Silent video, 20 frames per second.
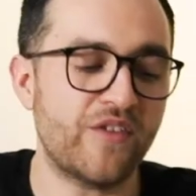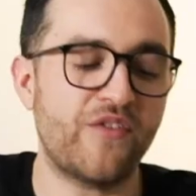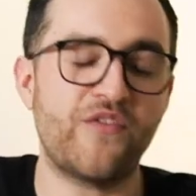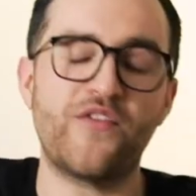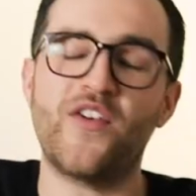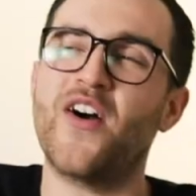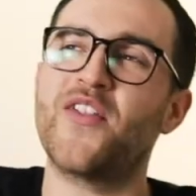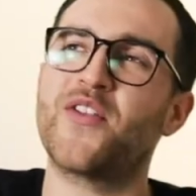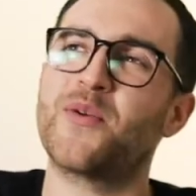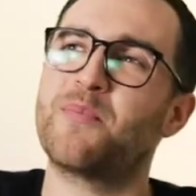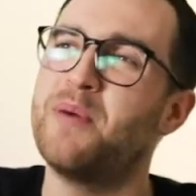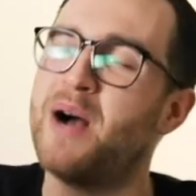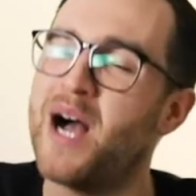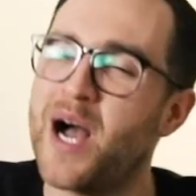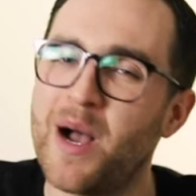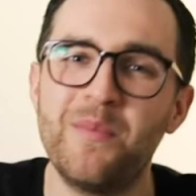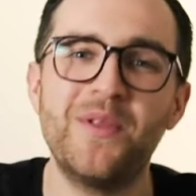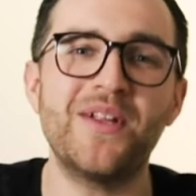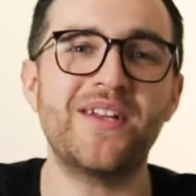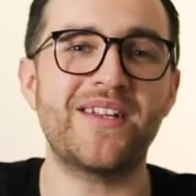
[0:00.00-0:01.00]
the father
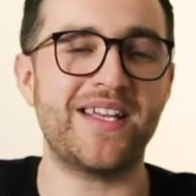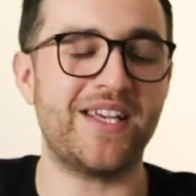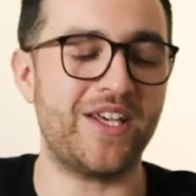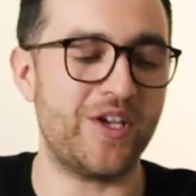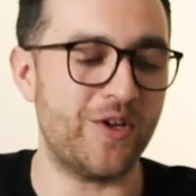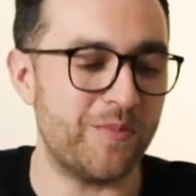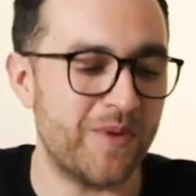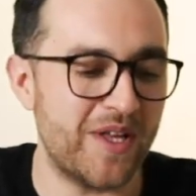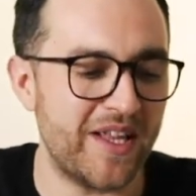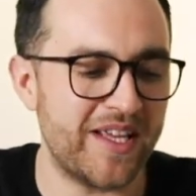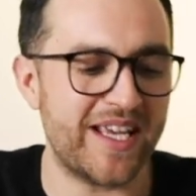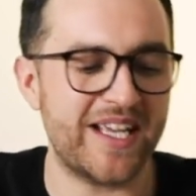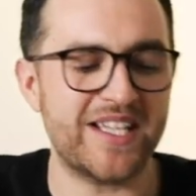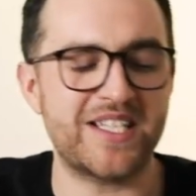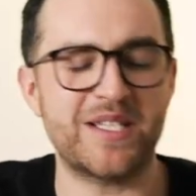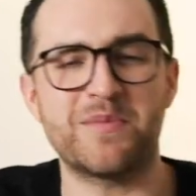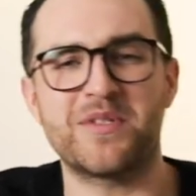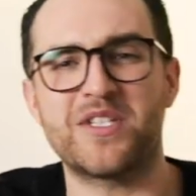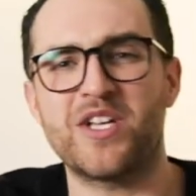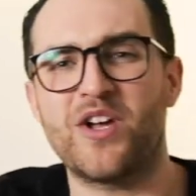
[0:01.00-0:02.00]
publicly
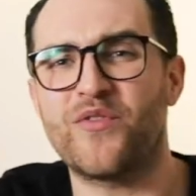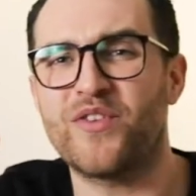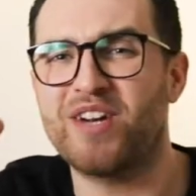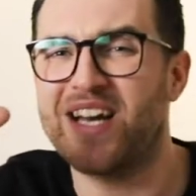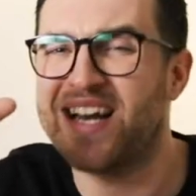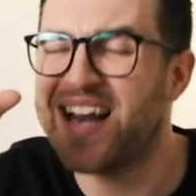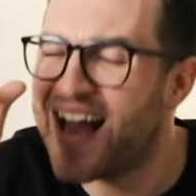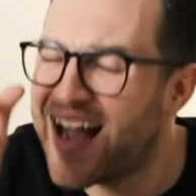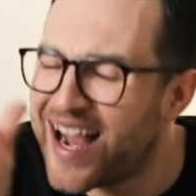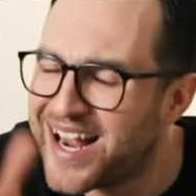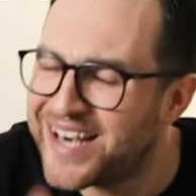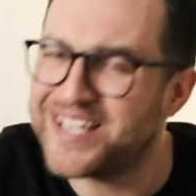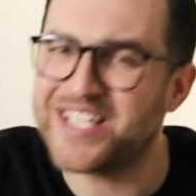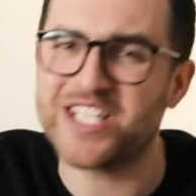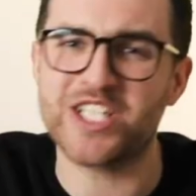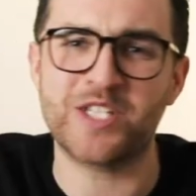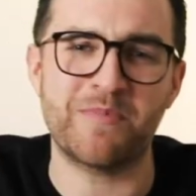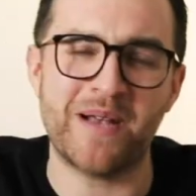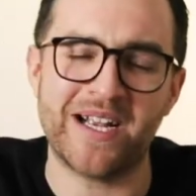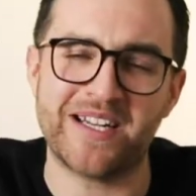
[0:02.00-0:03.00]
humiliates himself in an
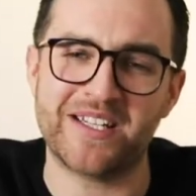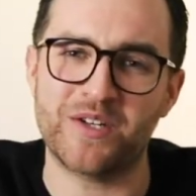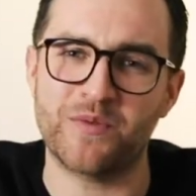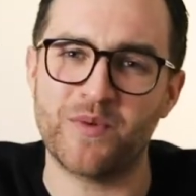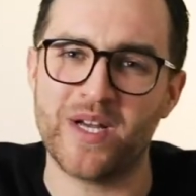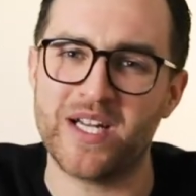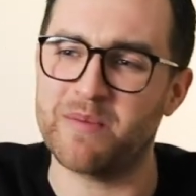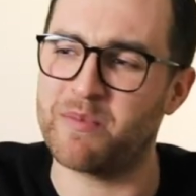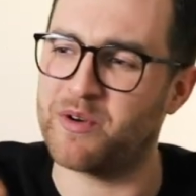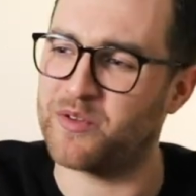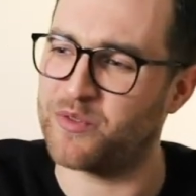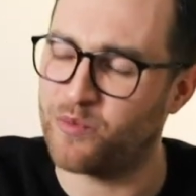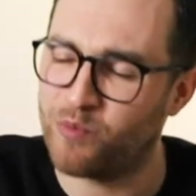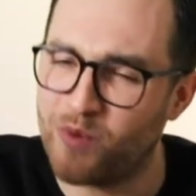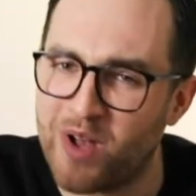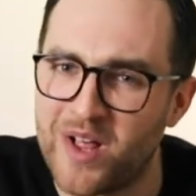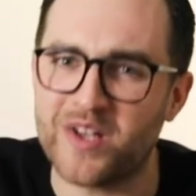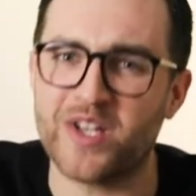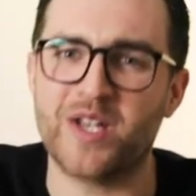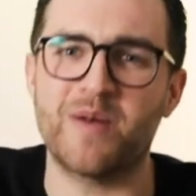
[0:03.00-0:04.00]
unexpected way to both
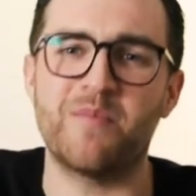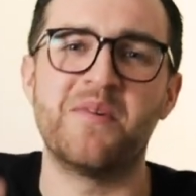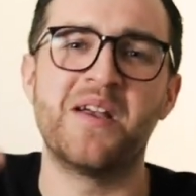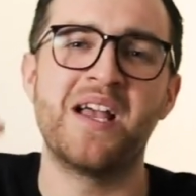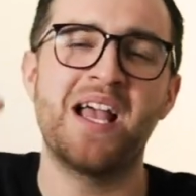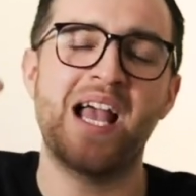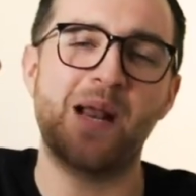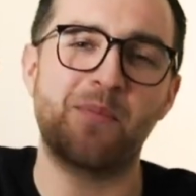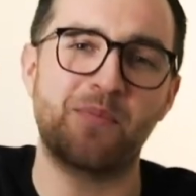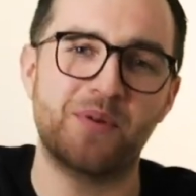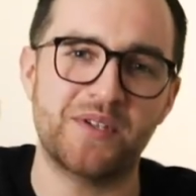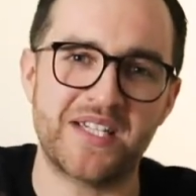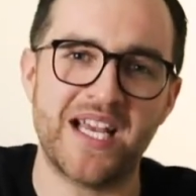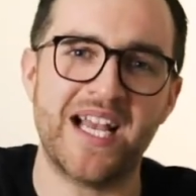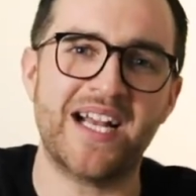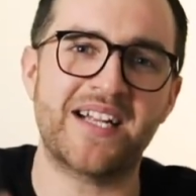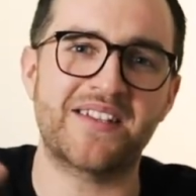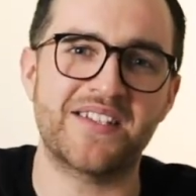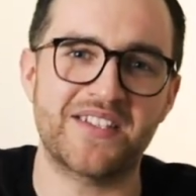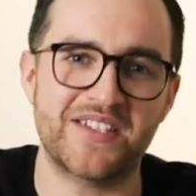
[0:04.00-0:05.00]
welcome and
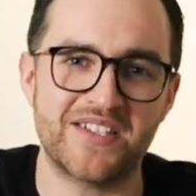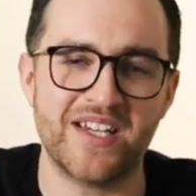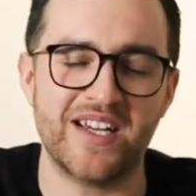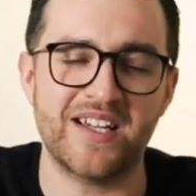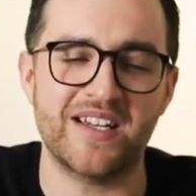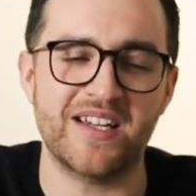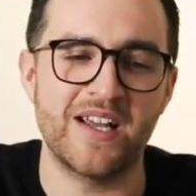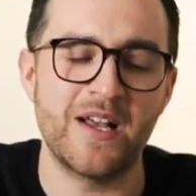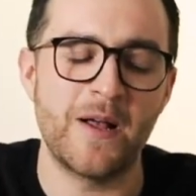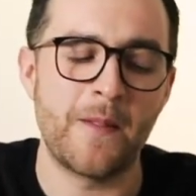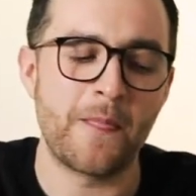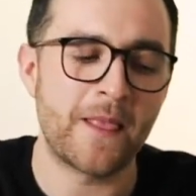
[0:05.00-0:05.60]
protect the son,